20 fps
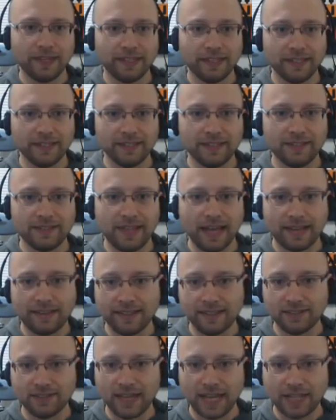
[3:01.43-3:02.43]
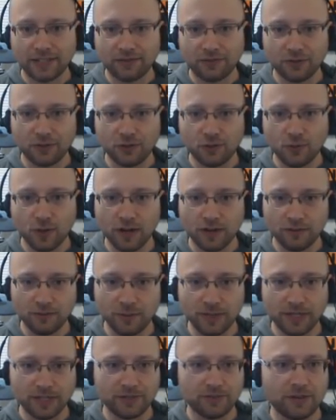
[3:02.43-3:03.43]
is that this lasts for 12
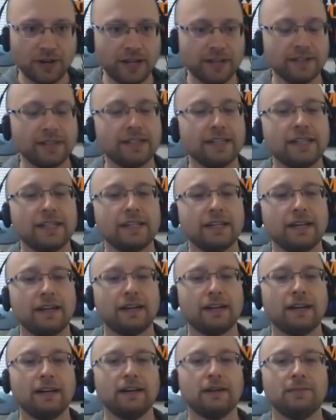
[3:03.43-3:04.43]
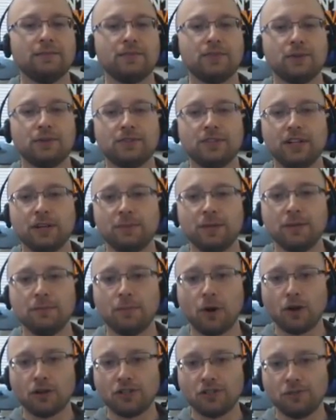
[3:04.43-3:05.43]
weeks, right? So it's going to be
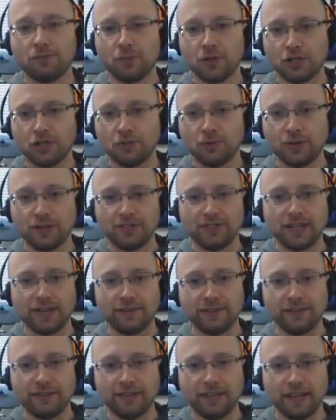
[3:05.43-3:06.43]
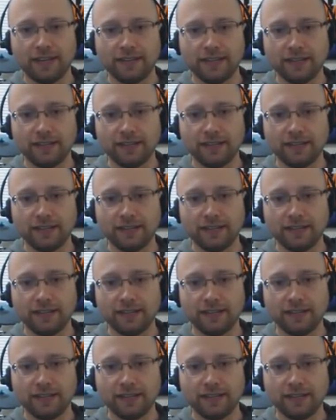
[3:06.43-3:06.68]
March 27th and